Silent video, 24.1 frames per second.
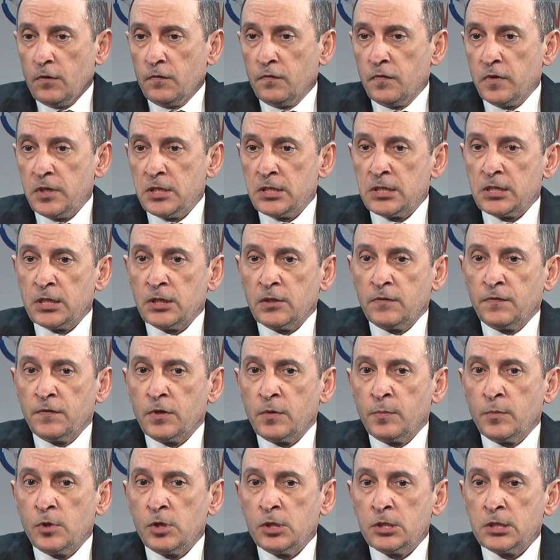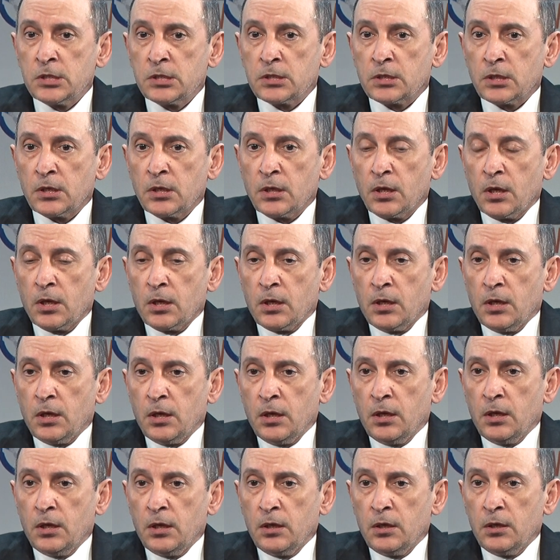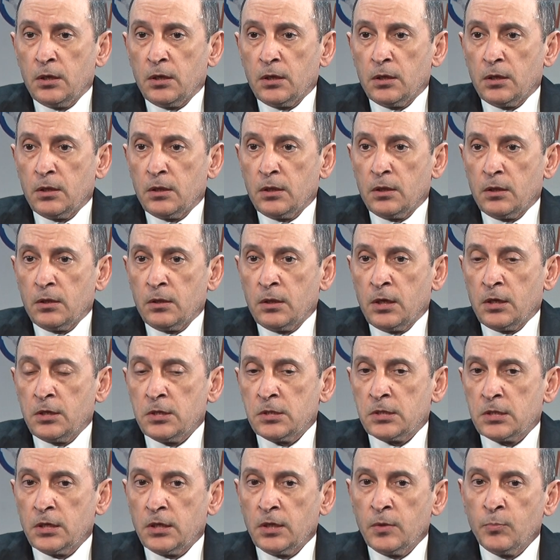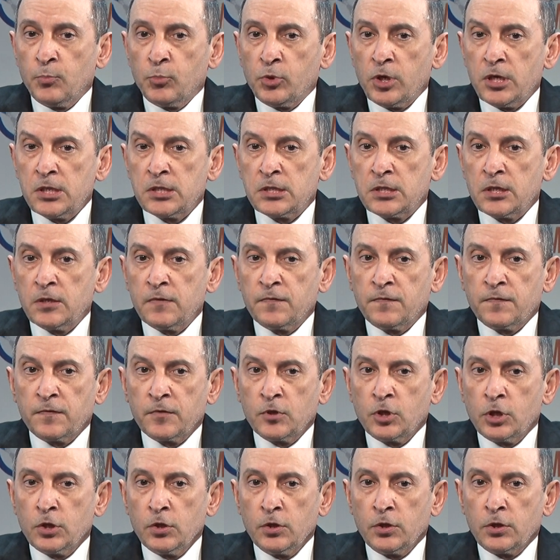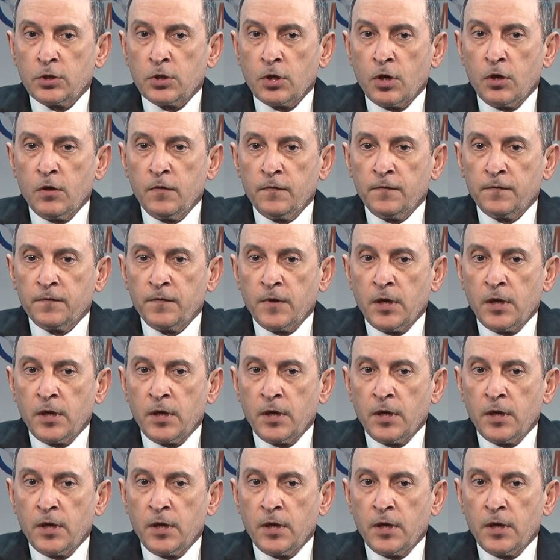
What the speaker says: First and foremost, there is an impressive growth of